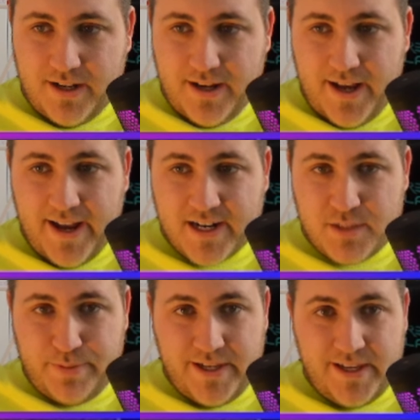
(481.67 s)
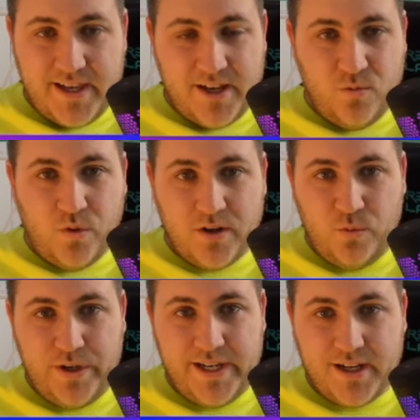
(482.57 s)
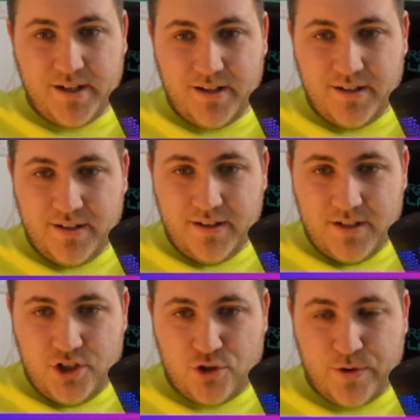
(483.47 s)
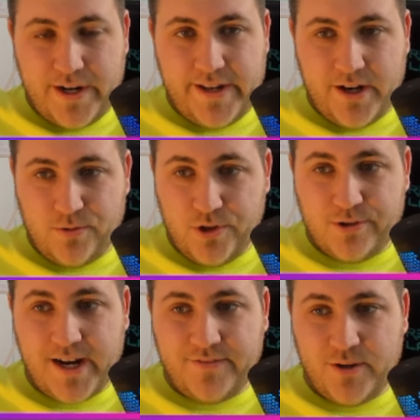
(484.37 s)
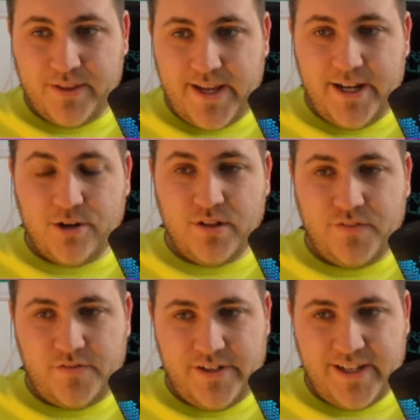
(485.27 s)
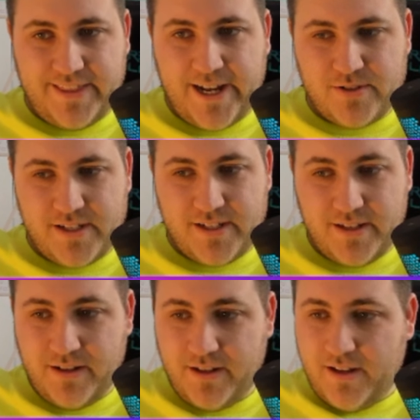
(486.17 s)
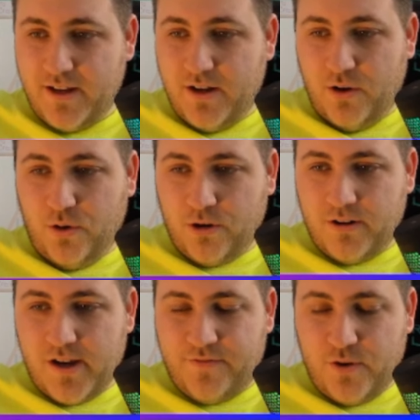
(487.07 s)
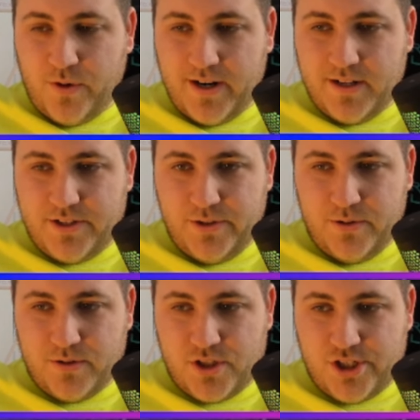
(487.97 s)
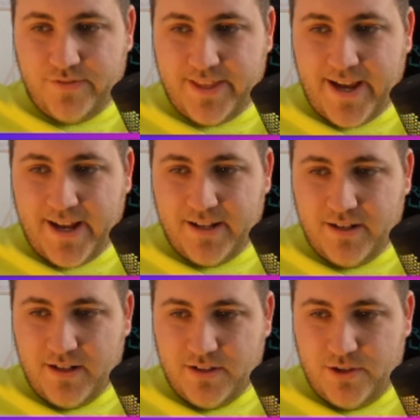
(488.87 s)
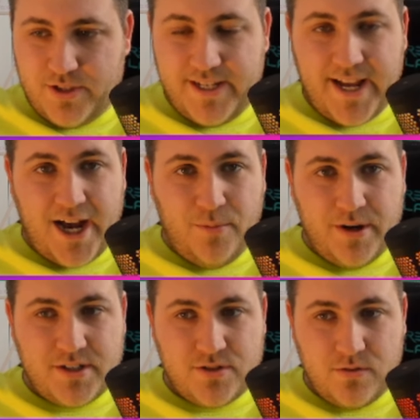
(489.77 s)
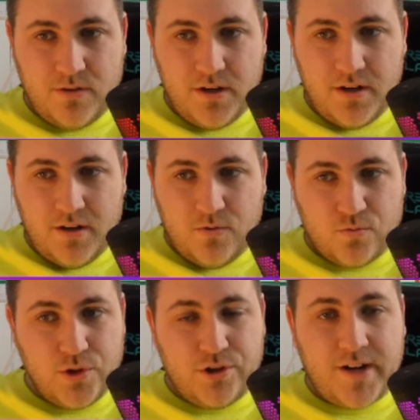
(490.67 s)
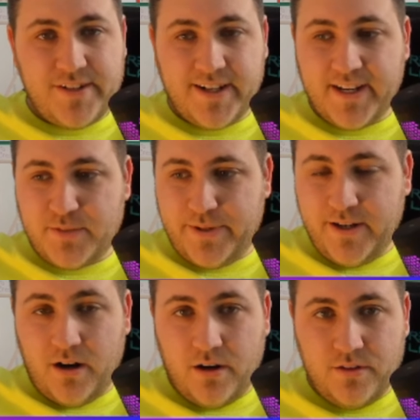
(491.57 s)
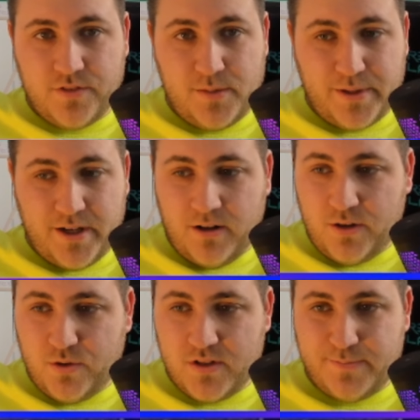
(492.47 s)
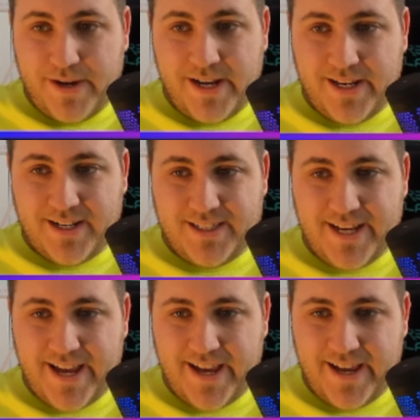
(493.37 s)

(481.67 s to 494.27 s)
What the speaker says: XP in 1 week training rune crafting with 858,000. Or if we wanted to shift that to see how much rune crafting XP all the free-to-play hardcores made in a day,